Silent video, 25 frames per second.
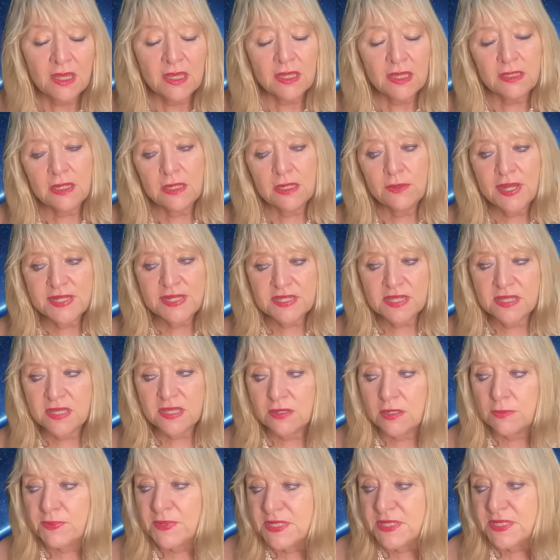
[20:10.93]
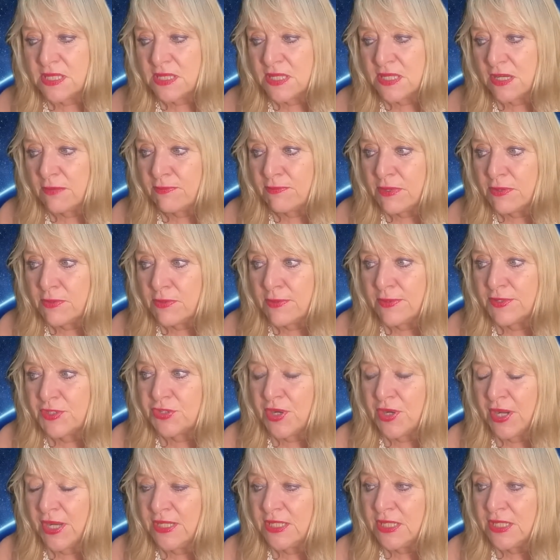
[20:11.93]
You know, as a therapist in therapy, we were
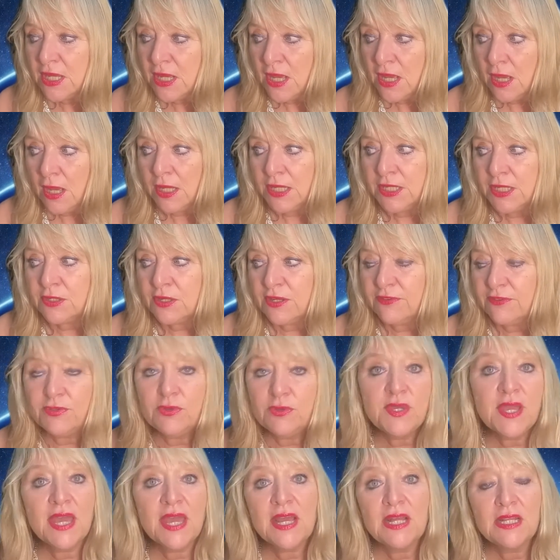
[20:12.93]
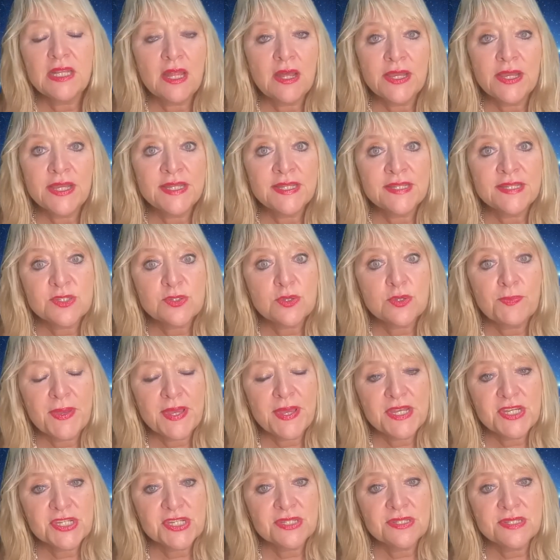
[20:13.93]
trained, you know, if you get clients or
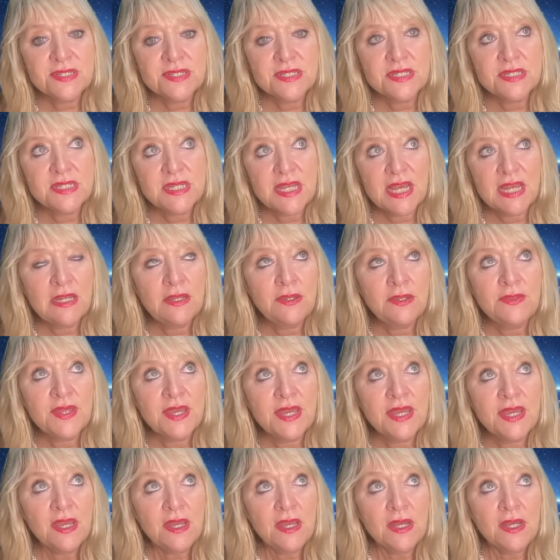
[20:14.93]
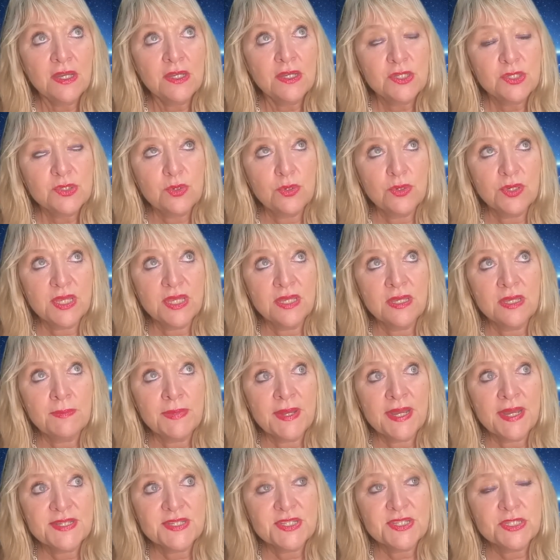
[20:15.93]
patients that tell you they're talking
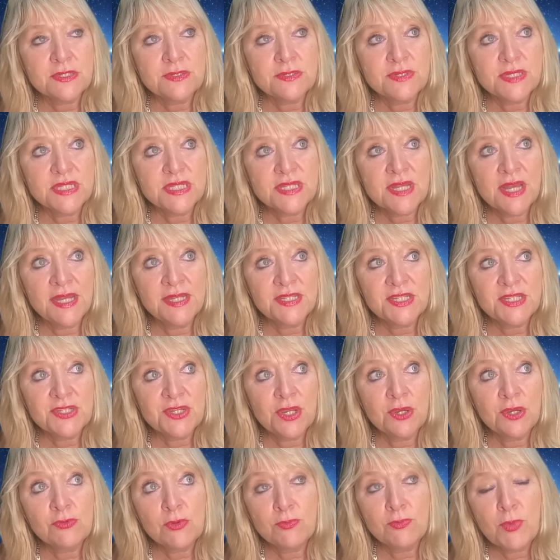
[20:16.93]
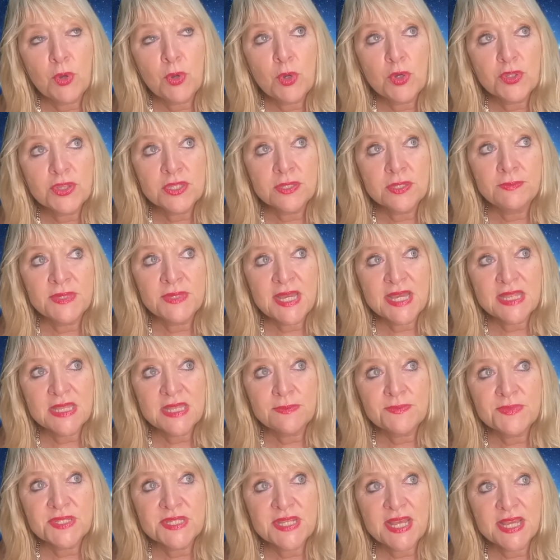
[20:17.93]
about suicide, you know, report them, get
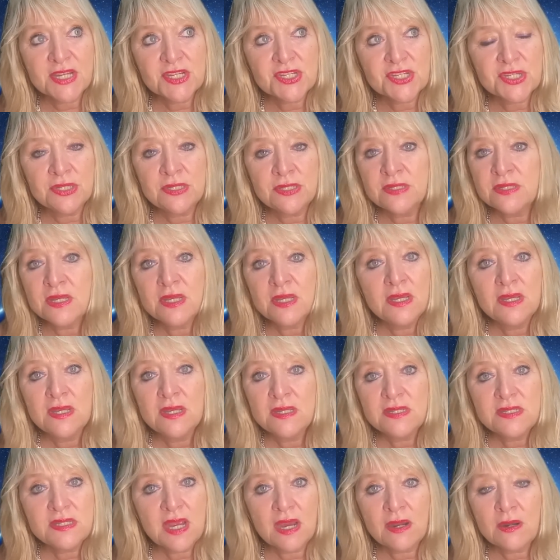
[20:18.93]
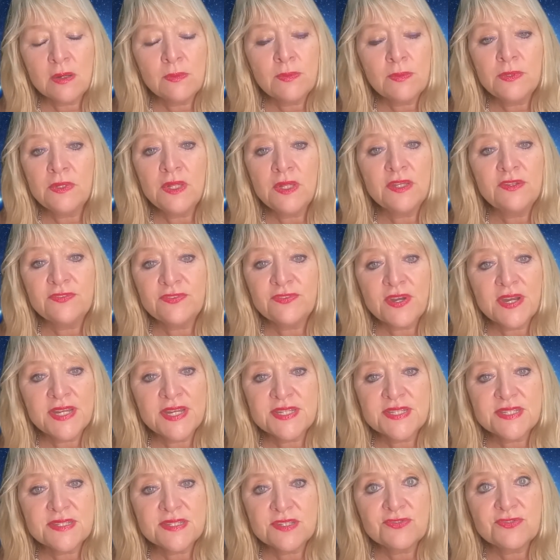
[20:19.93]
them sectioned. Terrible
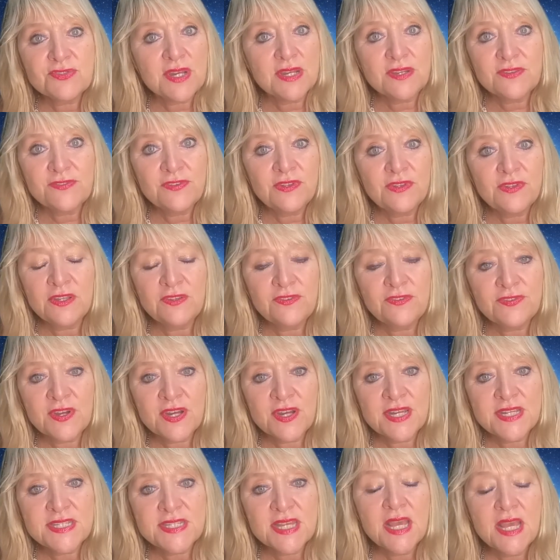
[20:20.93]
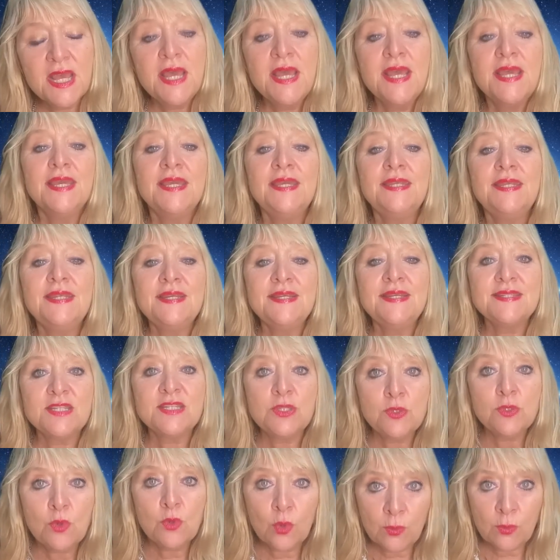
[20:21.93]
advice, dreadful advice. It is
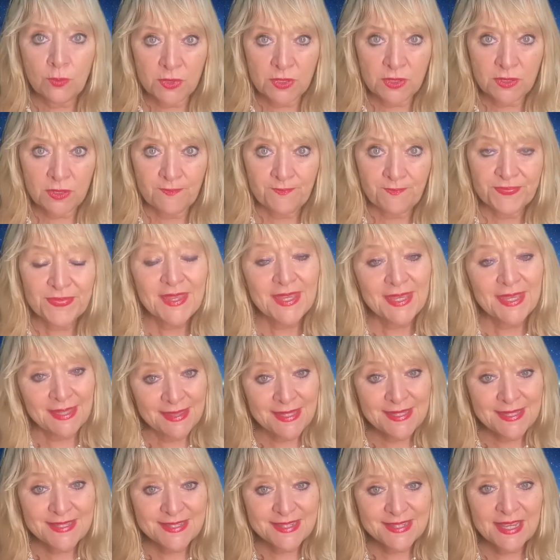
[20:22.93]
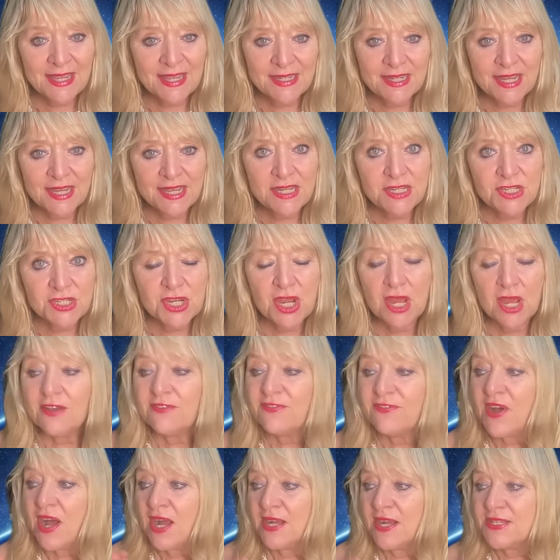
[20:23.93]
normal in this day and age
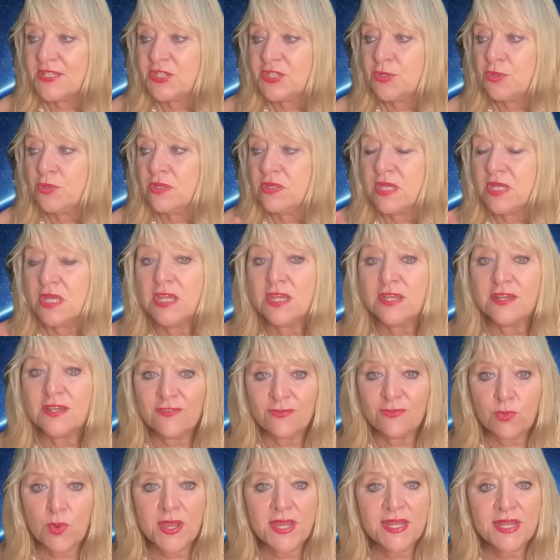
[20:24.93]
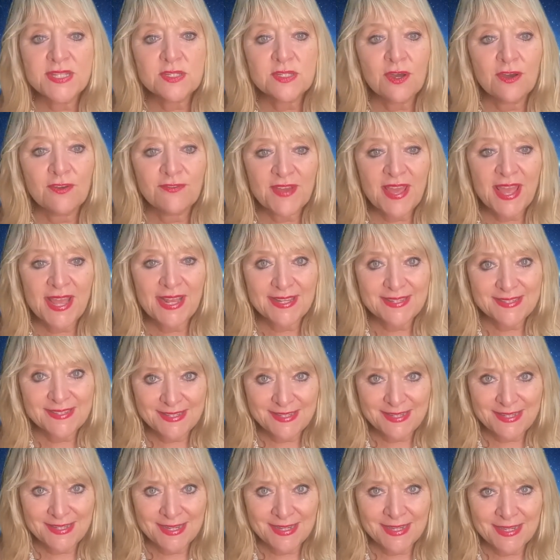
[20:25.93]
for us to think of ways of
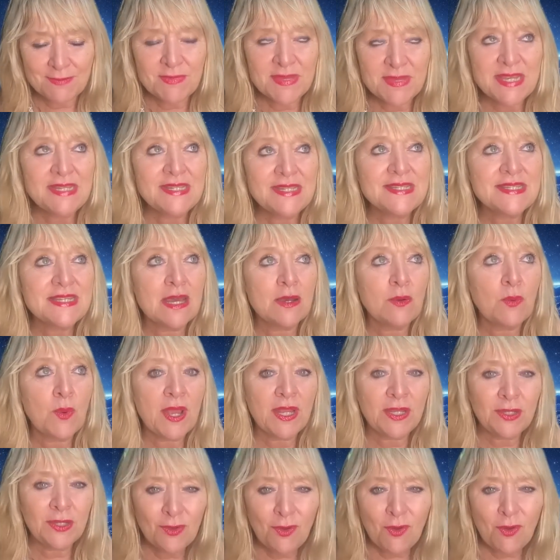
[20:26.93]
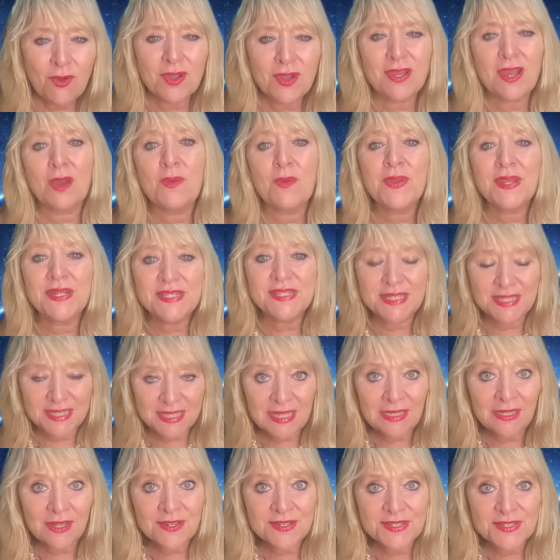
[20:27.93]
exiting. It means that we're not going to
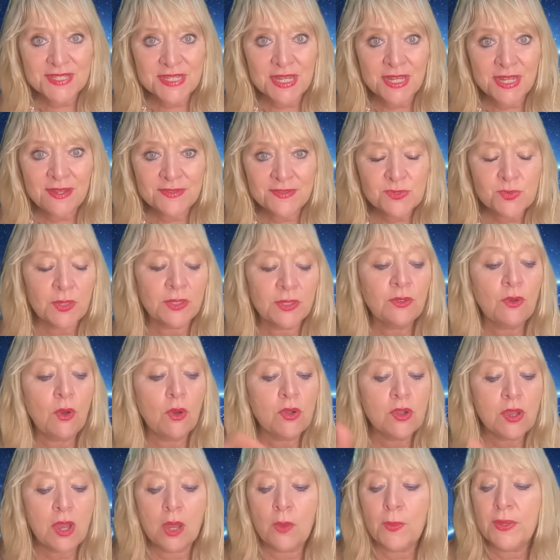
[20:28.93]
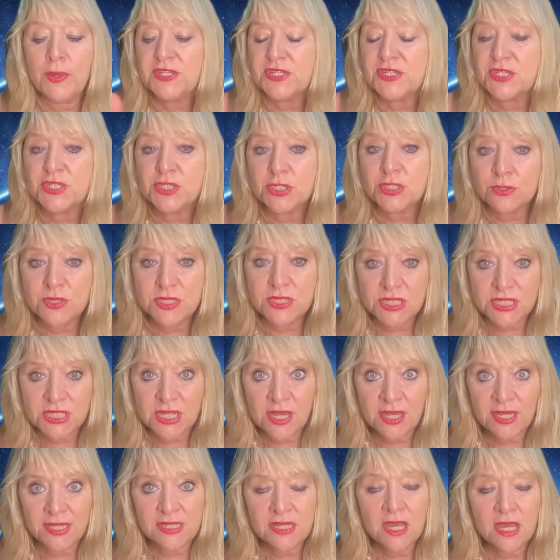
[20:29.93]
kill ourselves. We're not going to
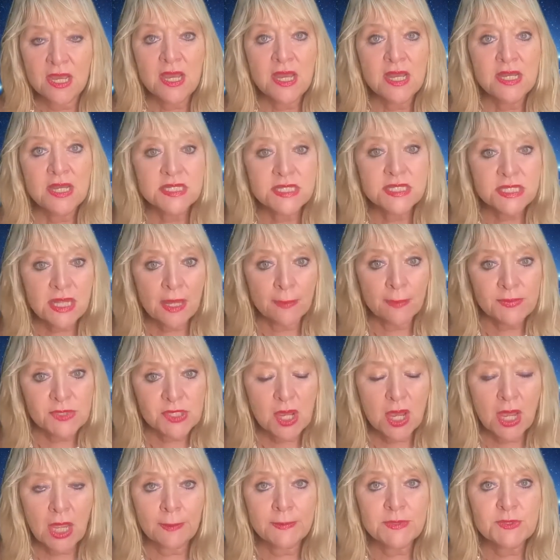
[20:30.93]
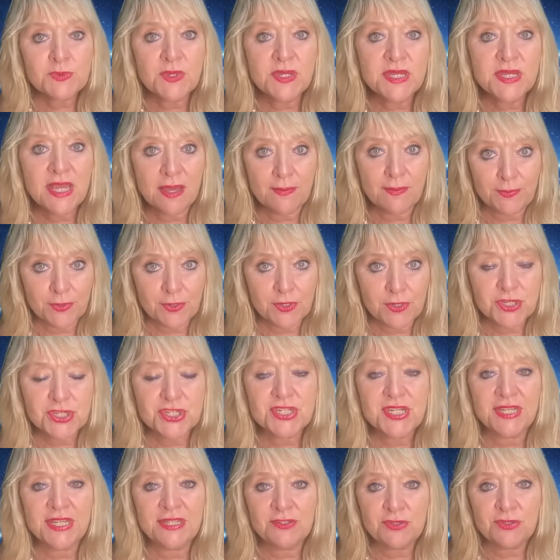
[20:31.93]
suicide. Sometimes we get
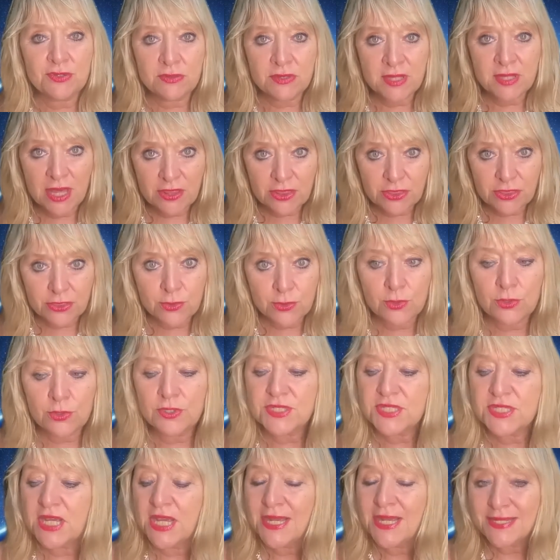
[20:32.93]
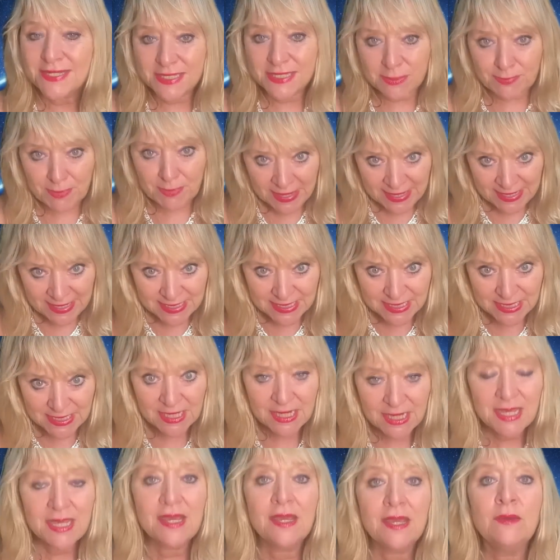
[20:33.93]
pushed into that thought space.
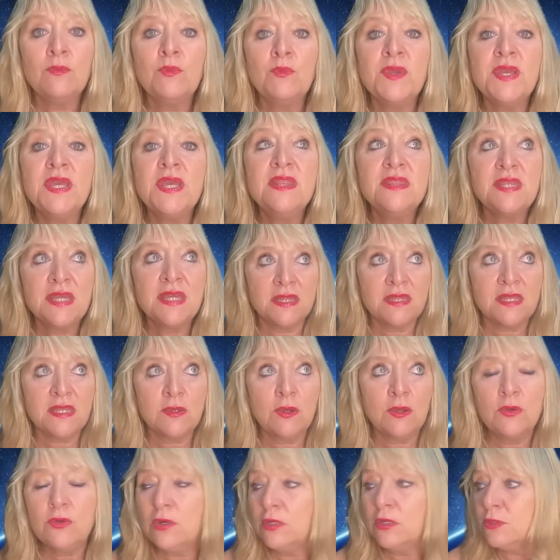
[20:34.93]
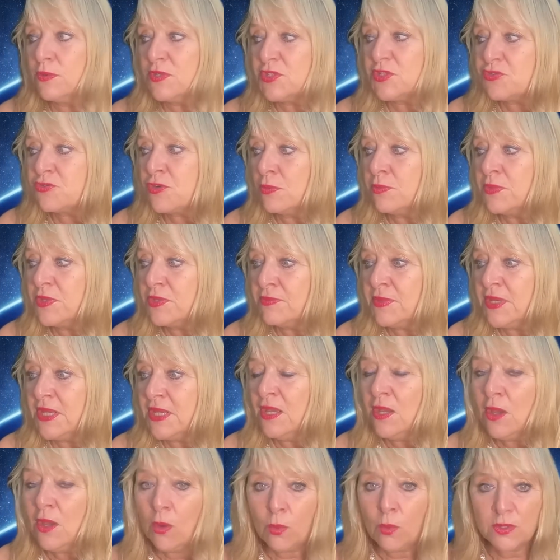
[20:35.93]
And we then think, oh God, what's wrong with
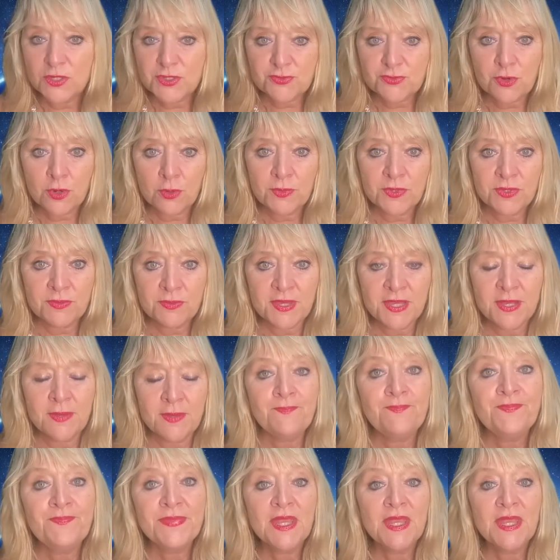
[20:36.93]
me? What's wrong with me?